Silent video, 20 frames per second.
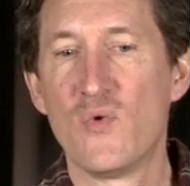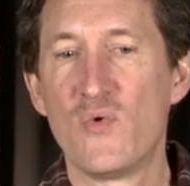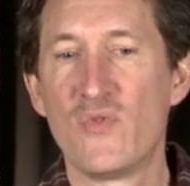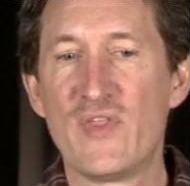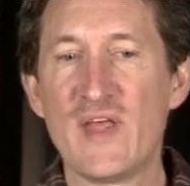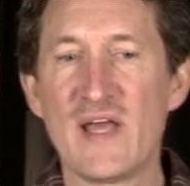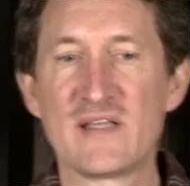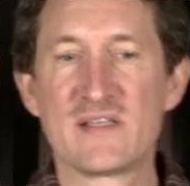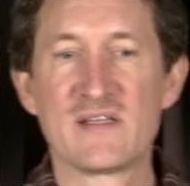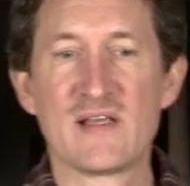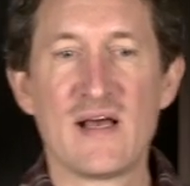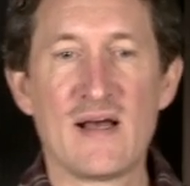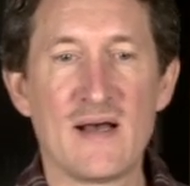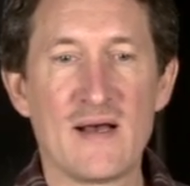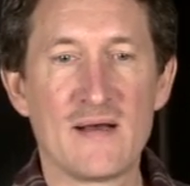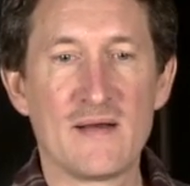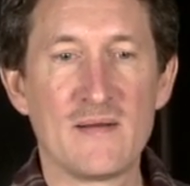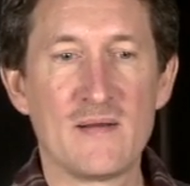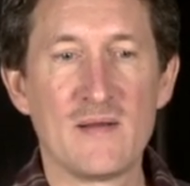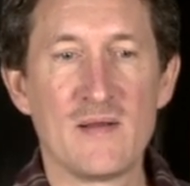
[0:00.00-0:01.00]
that
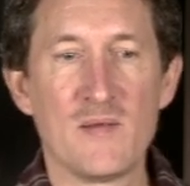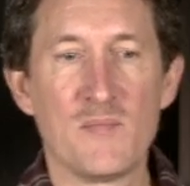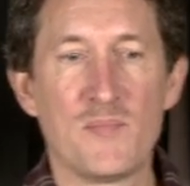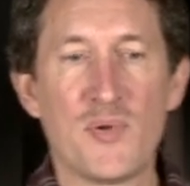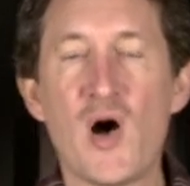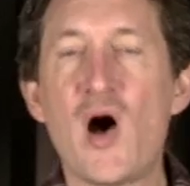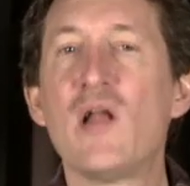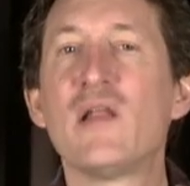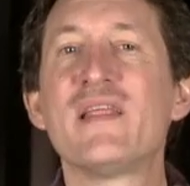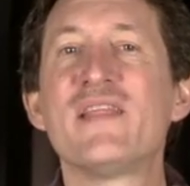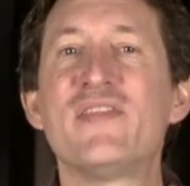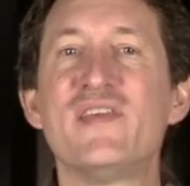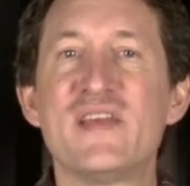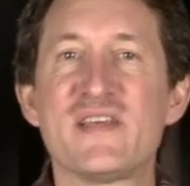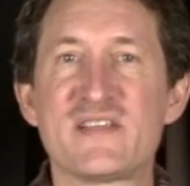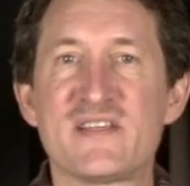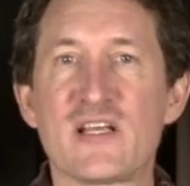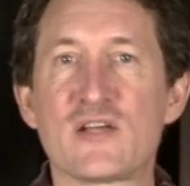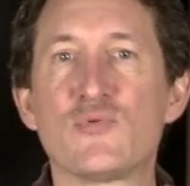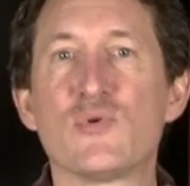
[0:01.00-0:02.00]
uh,
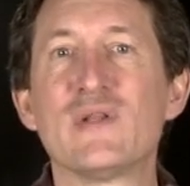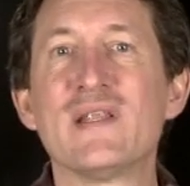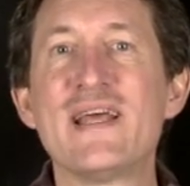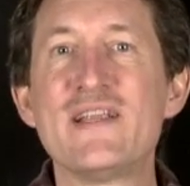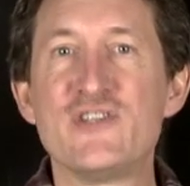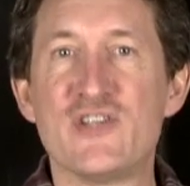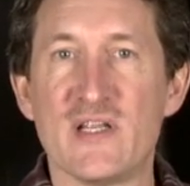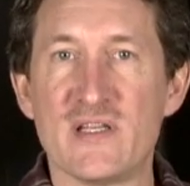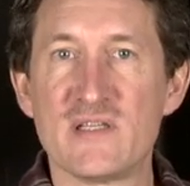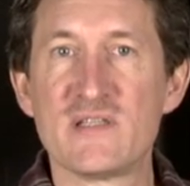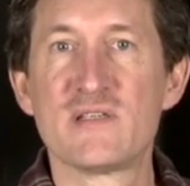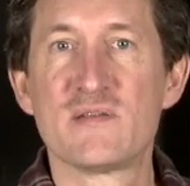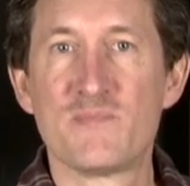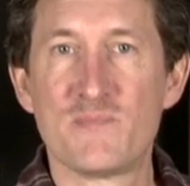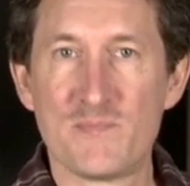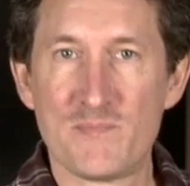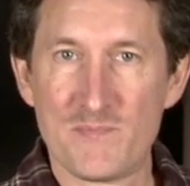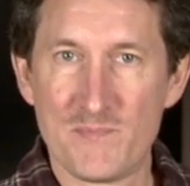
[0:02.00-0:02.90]
polytheistic religions,